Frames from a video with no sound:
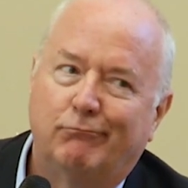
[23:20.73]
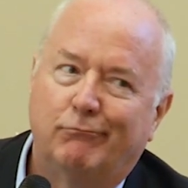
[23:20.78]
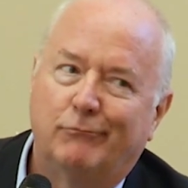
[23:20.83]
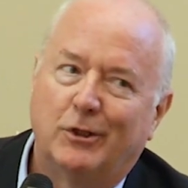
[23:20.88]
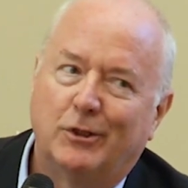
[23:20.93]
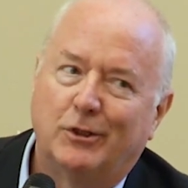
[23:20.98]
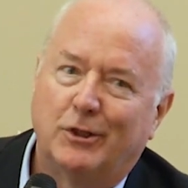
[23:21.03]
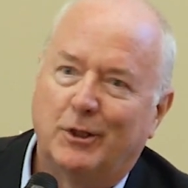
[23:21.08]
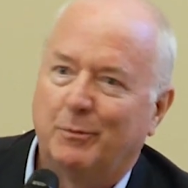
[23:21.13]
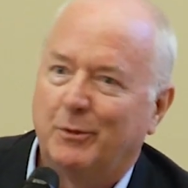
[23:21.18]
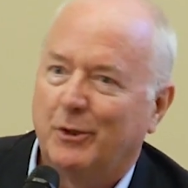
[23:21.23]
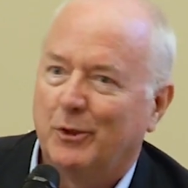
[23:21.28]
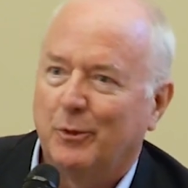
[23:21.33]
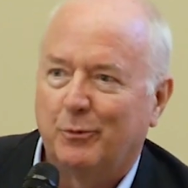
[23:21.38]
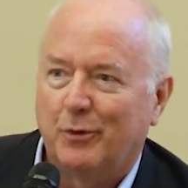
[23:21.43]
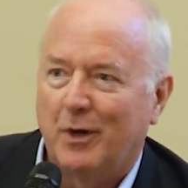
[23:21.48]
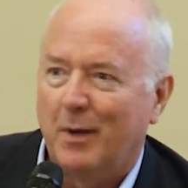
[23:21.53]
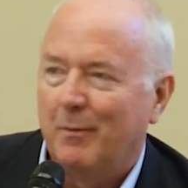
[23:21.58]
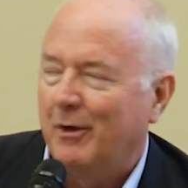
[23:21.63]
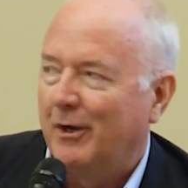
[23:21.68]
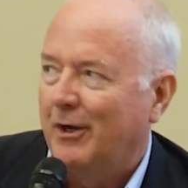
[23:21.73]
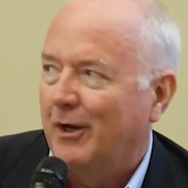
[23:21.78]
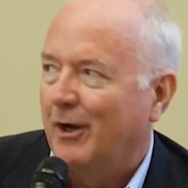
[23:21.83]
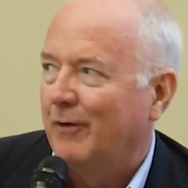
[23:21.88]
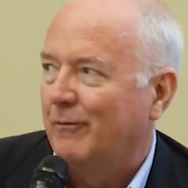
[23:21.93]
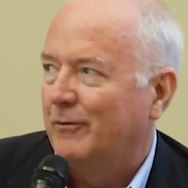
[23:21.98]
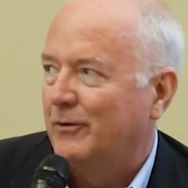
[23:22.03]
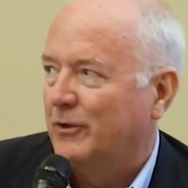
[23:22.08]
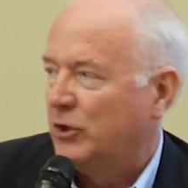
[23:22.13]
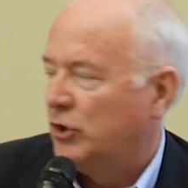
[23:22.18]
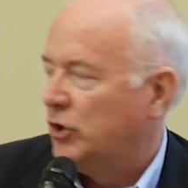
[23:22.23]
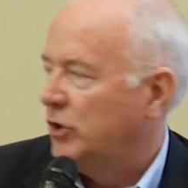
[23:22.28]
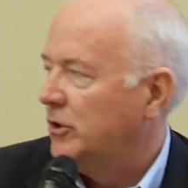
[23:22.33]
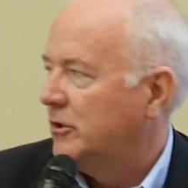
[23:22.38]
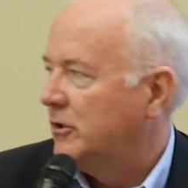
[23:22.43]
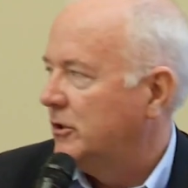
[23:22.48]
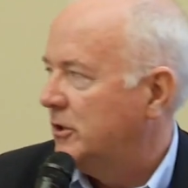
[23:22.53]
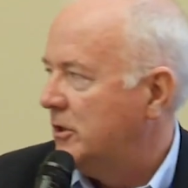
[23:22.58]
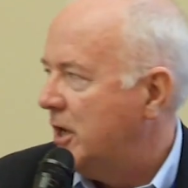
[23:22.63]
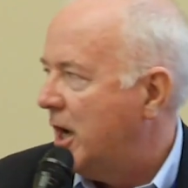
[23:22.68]
The typical primary care physician
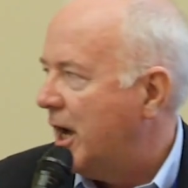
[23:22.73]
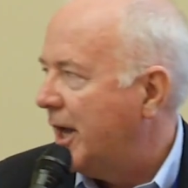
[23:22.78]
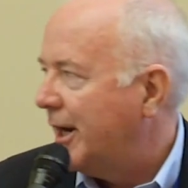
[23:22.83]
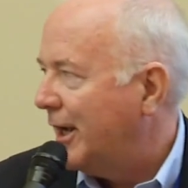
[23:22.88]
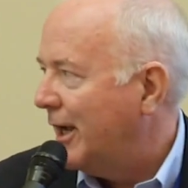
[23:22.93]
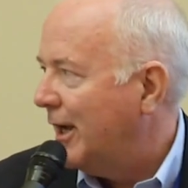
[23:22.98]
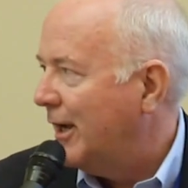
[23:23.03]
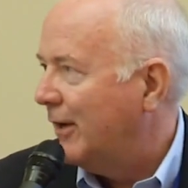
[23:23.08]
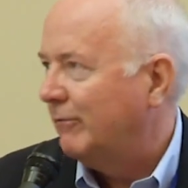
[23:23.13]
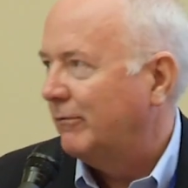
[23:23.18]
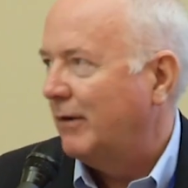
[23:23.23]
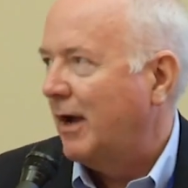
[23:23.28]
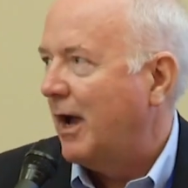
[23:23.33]
does not have